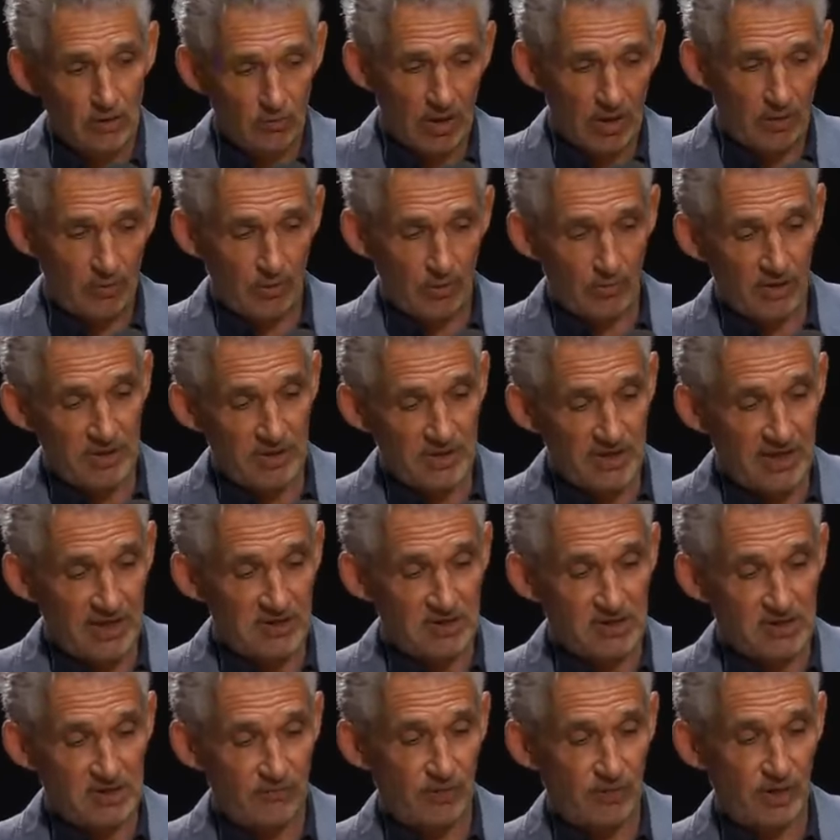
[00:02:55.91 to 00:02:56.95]
where we were
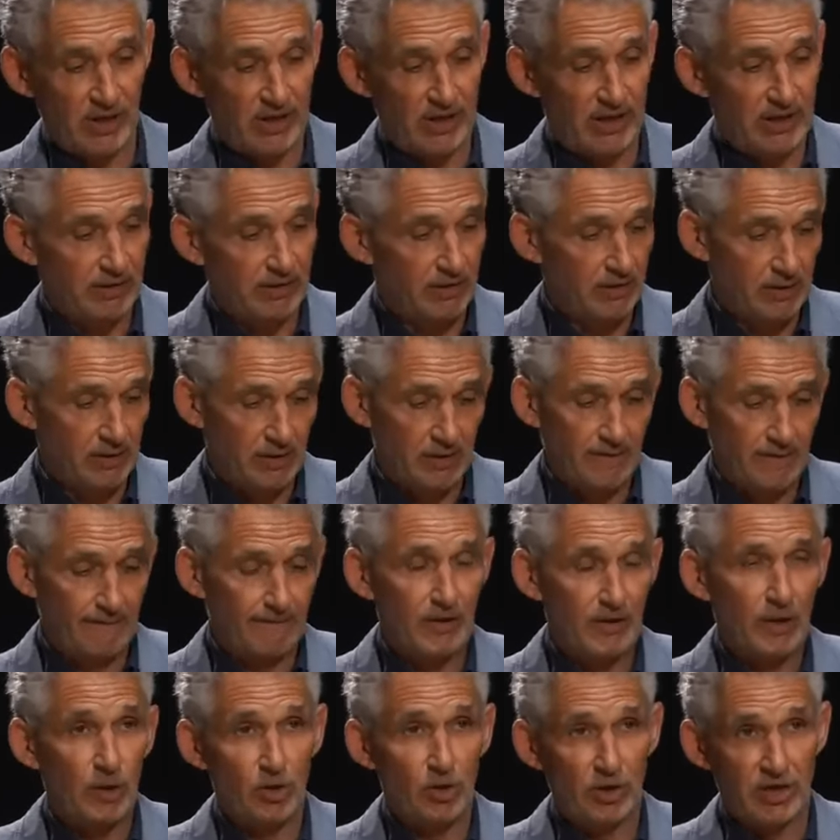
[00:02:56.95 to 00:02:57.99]
intensively
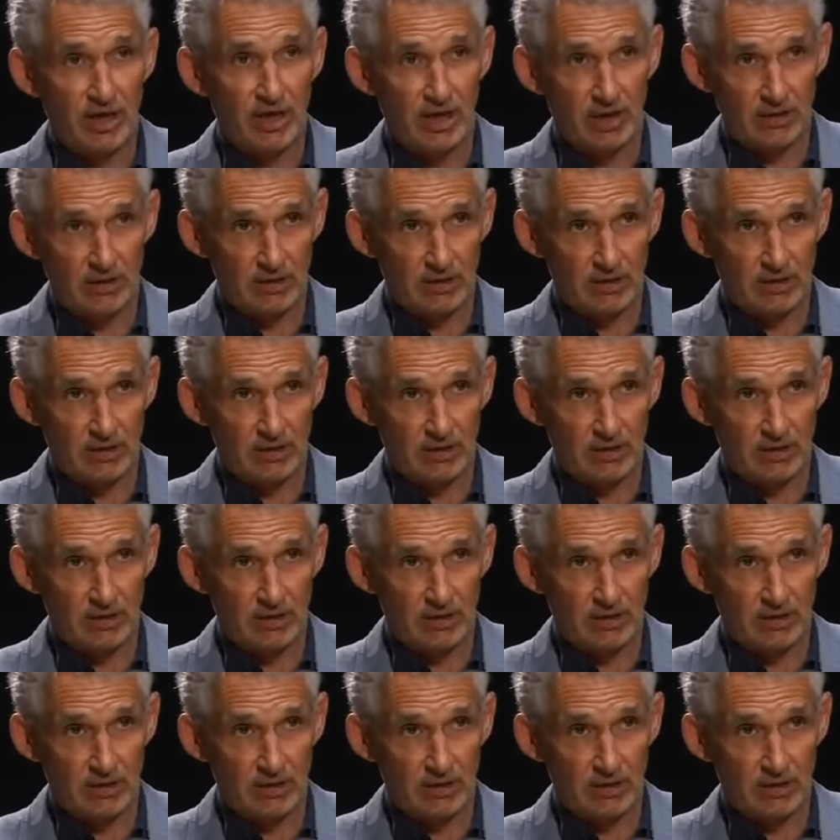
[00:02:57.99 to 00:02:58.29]
looking